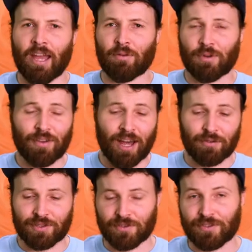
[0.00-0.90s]
And with
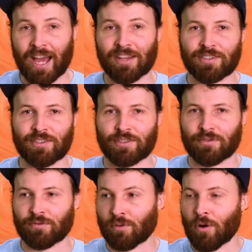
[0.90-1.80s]
hundreds of thousands
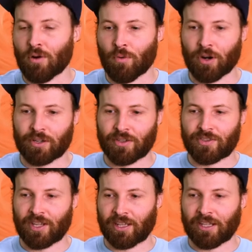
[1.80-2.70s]
of remote workers
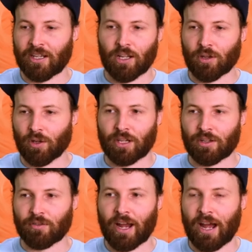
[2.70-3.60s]
suddenly looking
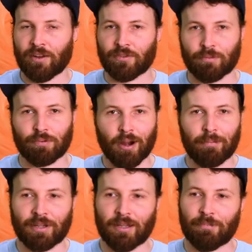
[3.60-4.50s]
around for
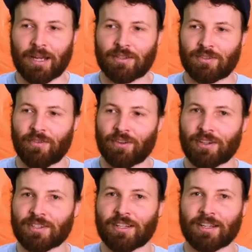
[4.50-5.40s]
property based on their
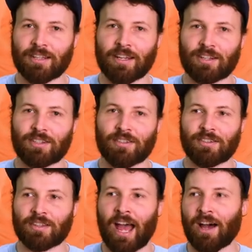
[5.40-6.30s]
internet
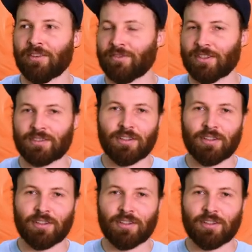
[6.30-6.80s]
connections out in these